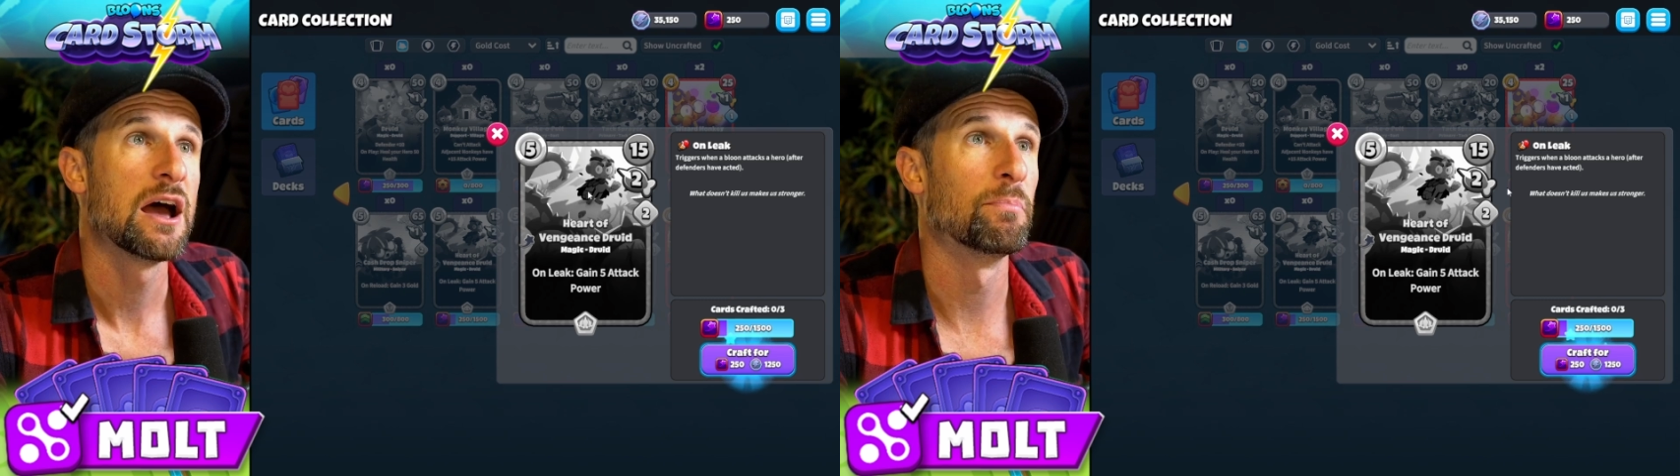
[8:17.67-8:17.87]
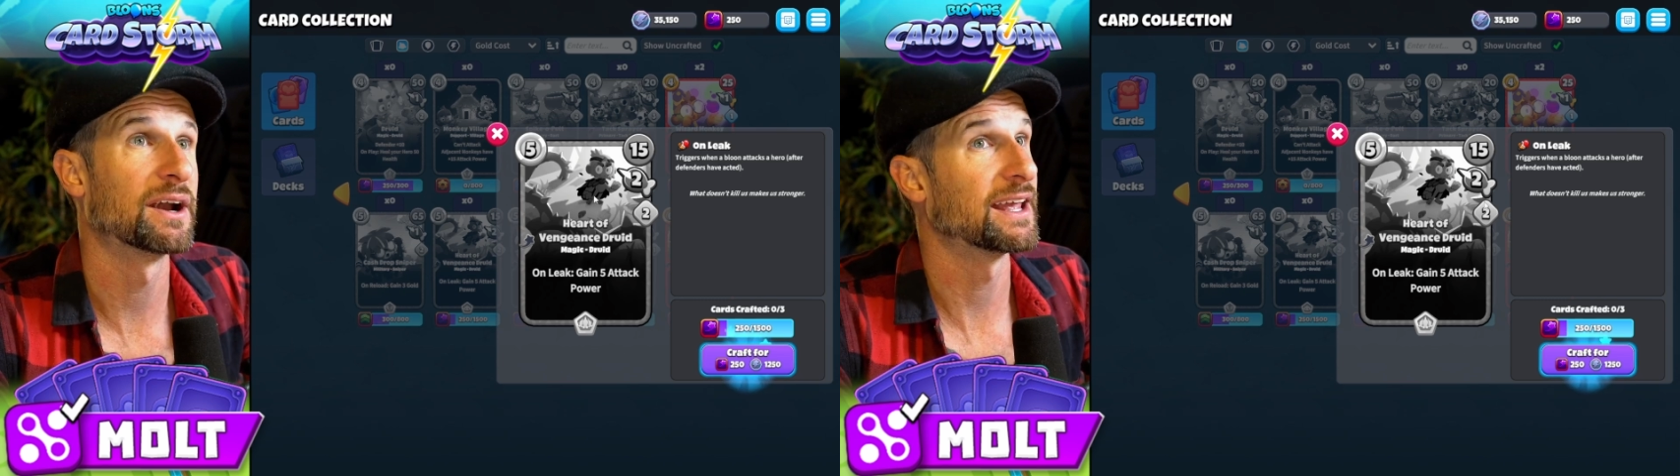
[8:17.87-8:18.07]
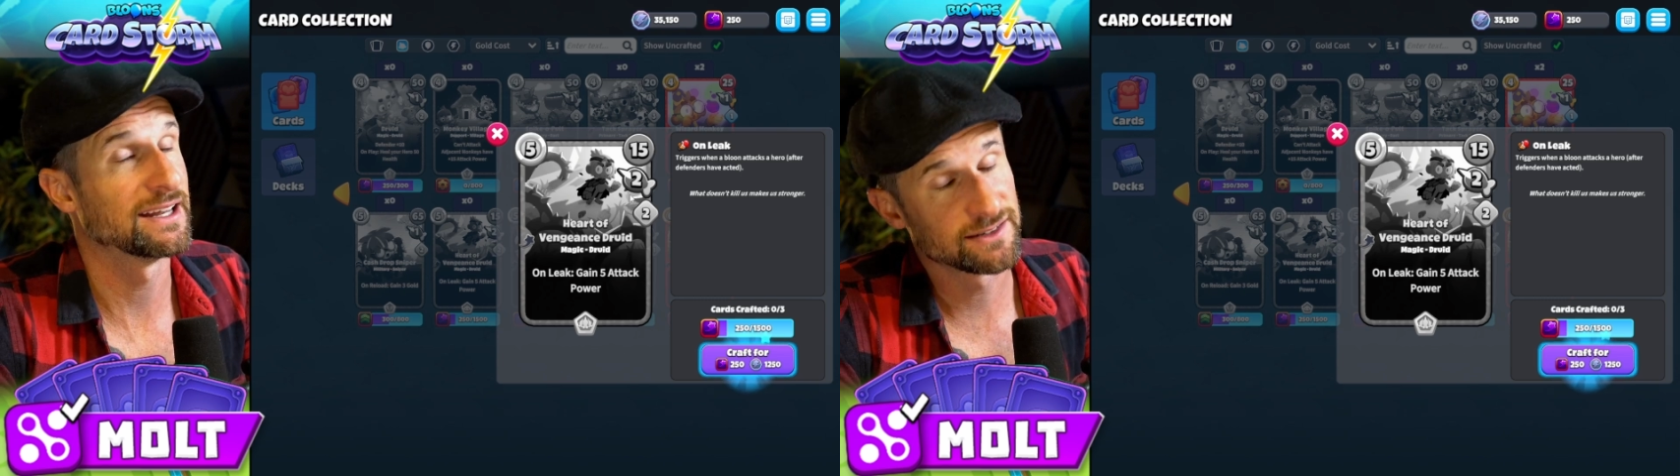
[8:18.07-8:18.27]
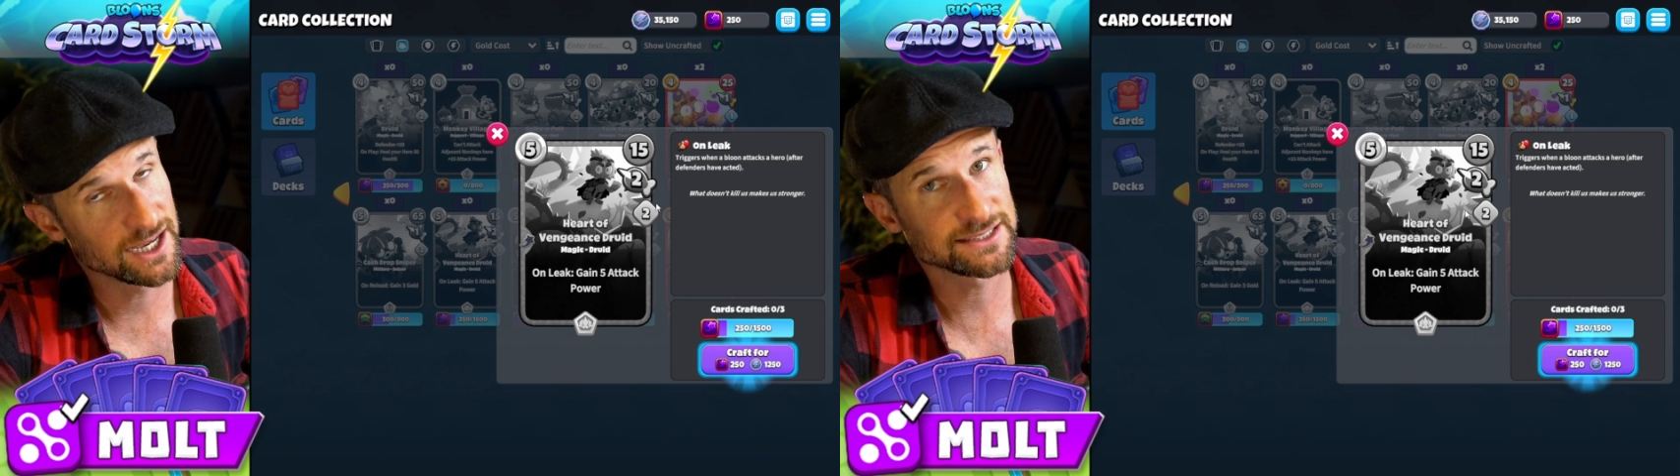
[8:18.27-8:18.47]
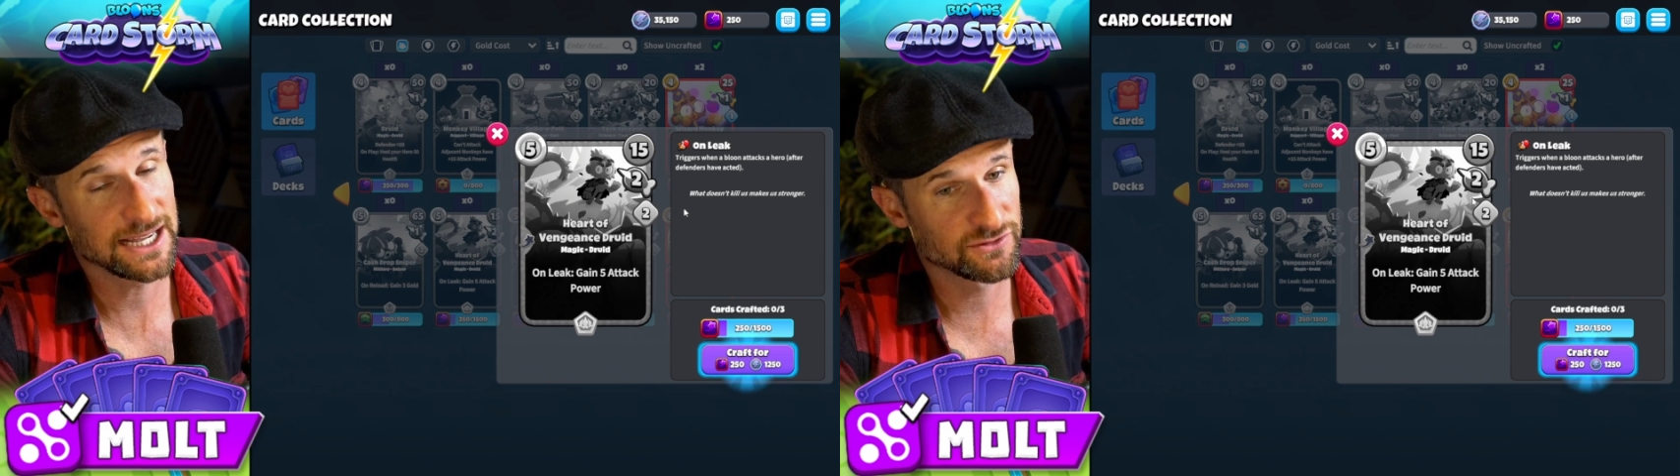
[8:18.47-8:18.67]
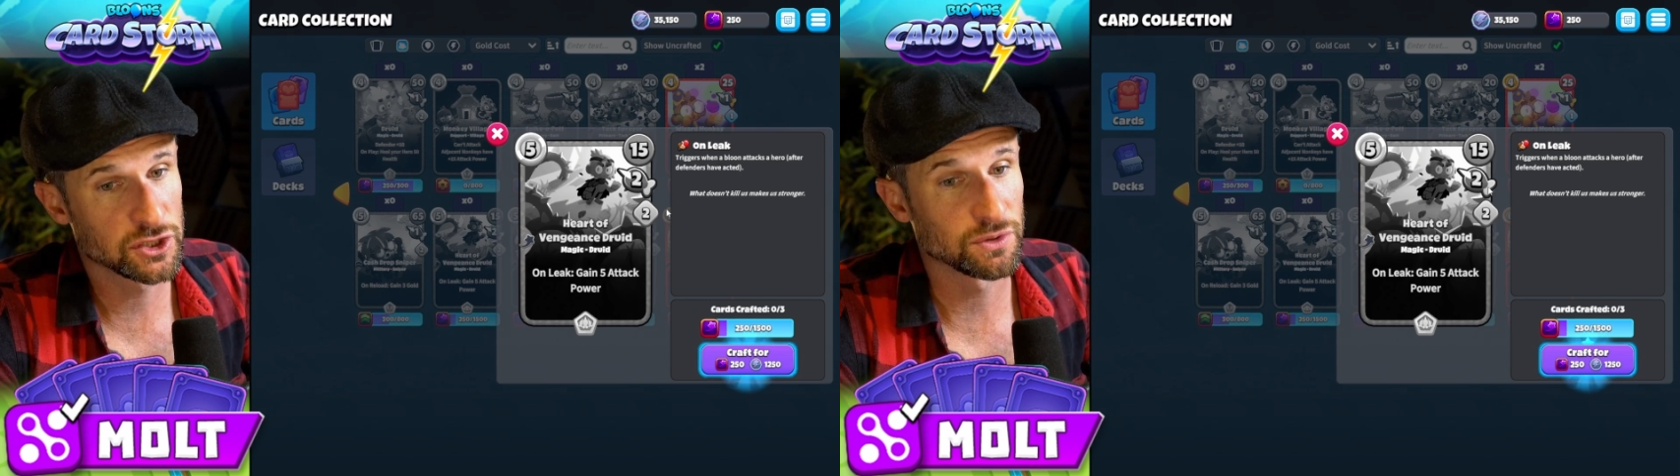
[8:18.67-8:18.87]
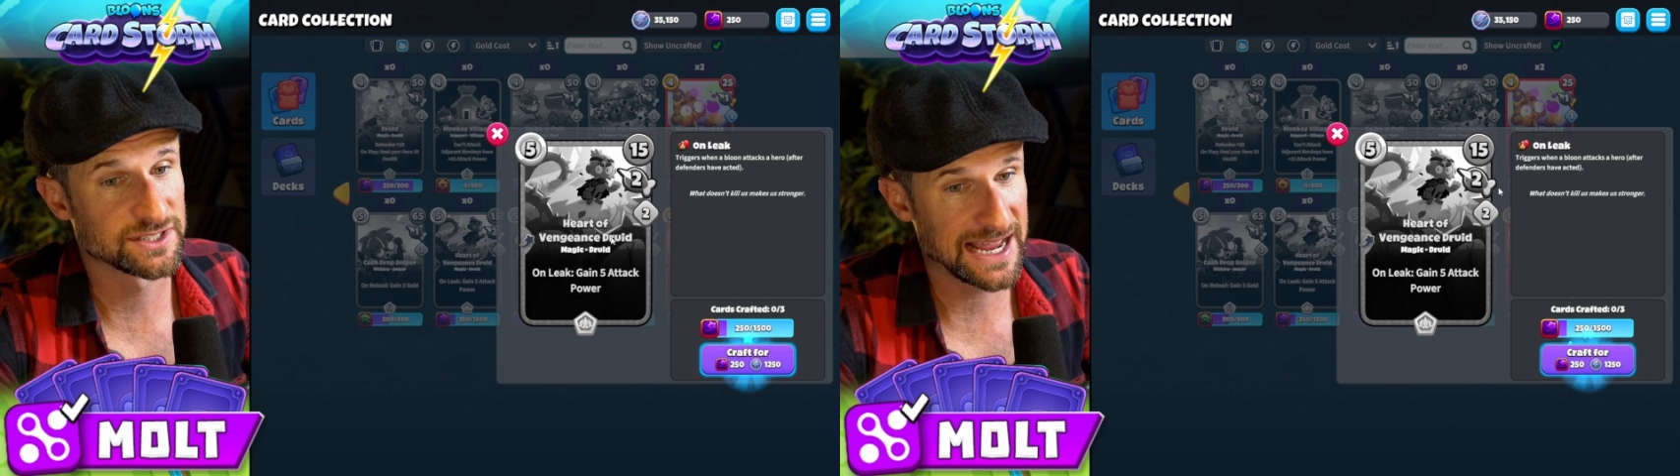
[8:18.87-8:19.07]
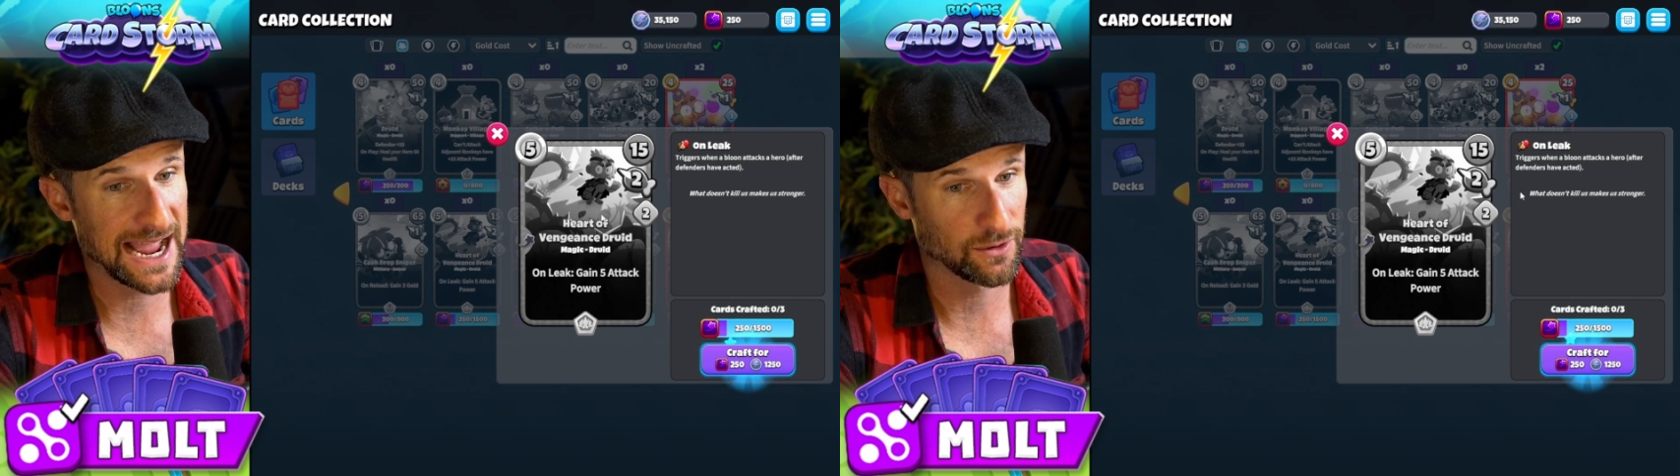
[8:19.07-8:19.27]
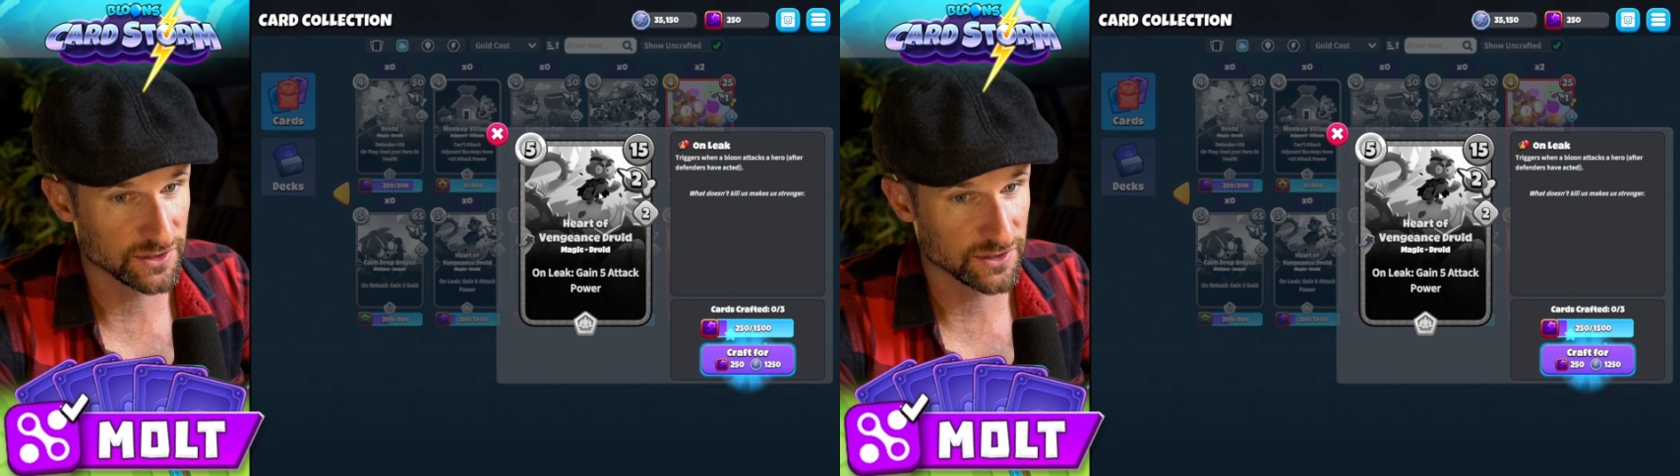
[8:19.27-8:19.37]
but it does have 2 attack,